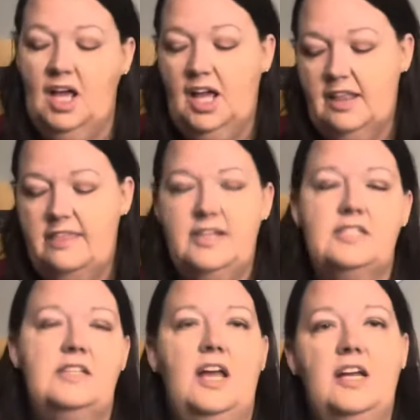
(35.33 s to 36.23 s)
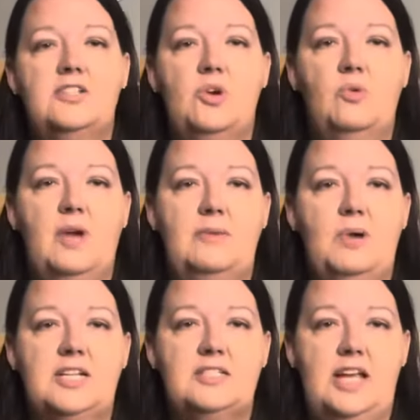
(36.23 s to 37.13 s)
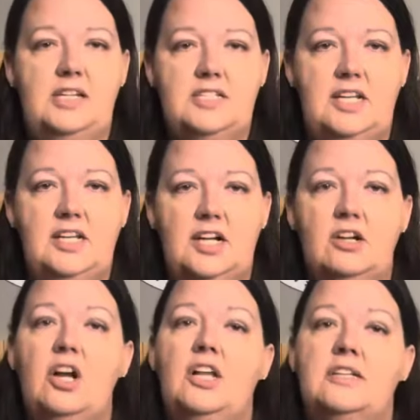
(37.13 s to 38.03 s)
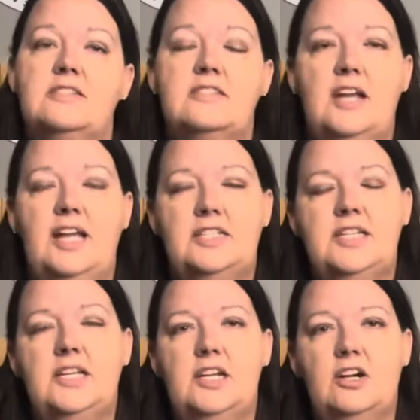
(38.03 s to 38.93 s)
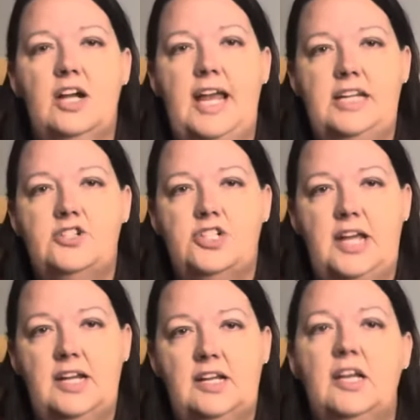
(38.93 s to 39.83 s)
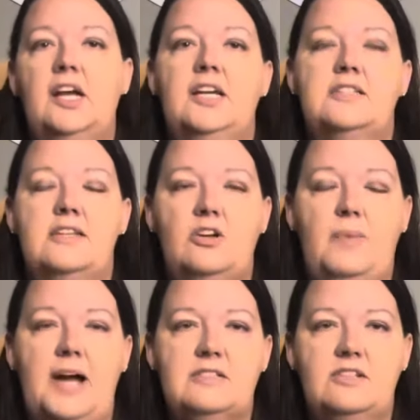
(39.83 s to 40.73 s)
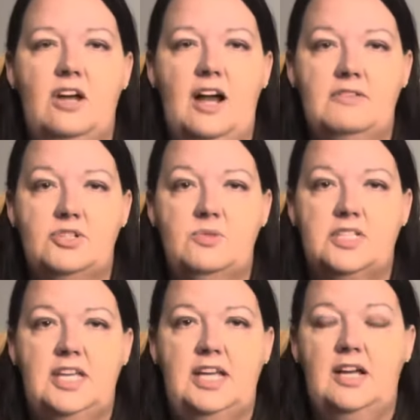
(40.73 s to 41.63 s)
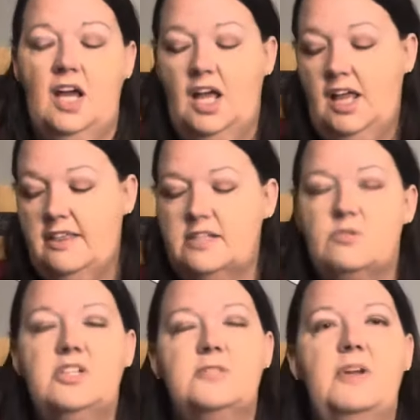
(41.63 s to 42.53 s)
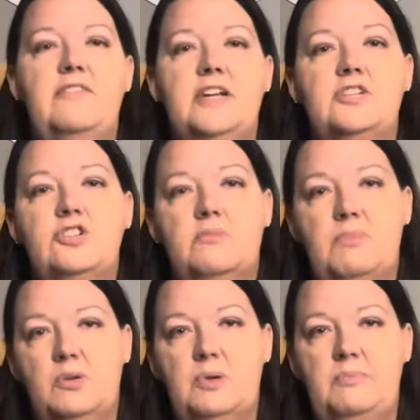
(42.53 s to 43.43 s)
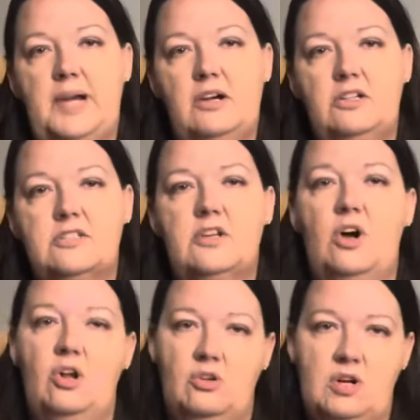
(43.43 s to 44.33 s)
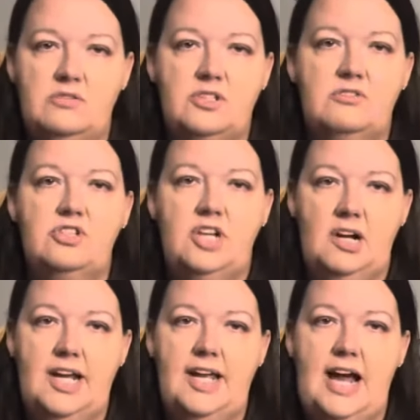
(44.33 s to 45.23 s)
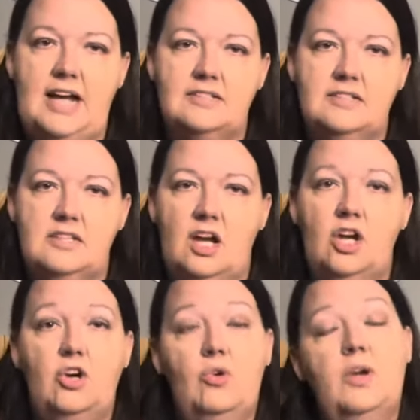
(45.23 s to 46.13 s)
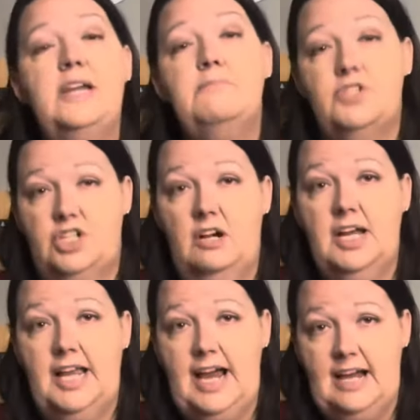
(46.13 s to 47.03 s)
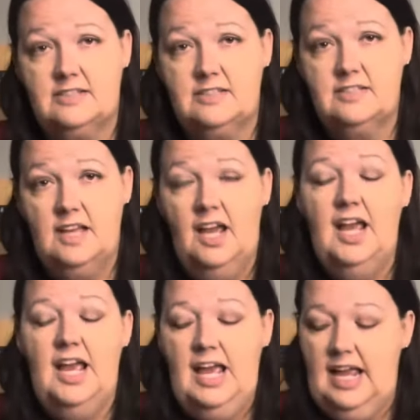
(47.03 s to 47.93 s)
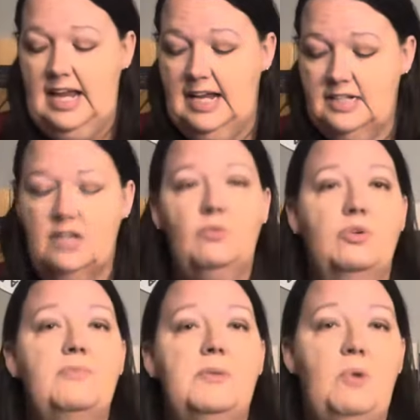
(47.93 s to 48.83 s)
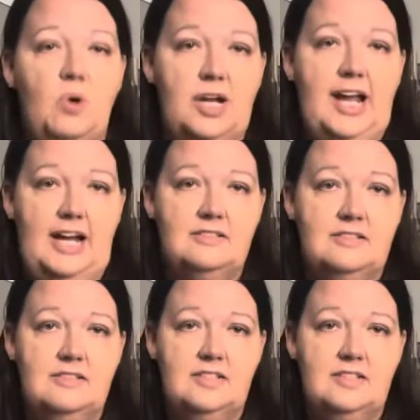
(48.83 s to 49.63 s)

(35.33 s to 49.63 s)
This is Redbreast 18 Year. This is an 18 year age stated single pot still Irish whiskey. This one has been finished in bourbon barrels, oloroso sherry casks, cream sherry casks, and ruby port casks.